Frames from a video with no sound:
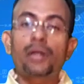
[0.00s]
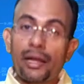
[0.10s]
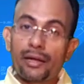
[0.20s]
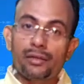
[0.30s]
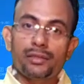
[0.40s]

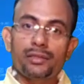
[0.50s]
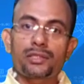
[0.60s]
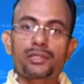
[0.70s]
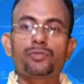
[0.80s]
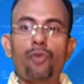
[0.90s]

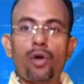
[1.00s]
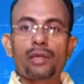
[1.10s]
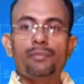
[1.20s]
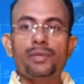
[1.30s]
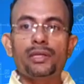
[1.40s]
kindness,
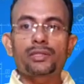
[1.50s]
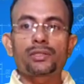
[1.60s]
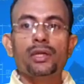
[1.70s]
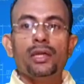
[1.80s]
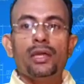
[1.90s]
forgiveness,
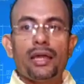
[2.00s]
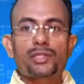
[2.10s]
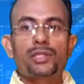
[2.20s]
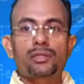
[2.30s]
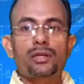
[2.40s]

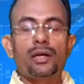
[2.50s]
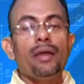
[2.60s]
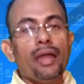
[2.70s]
etc.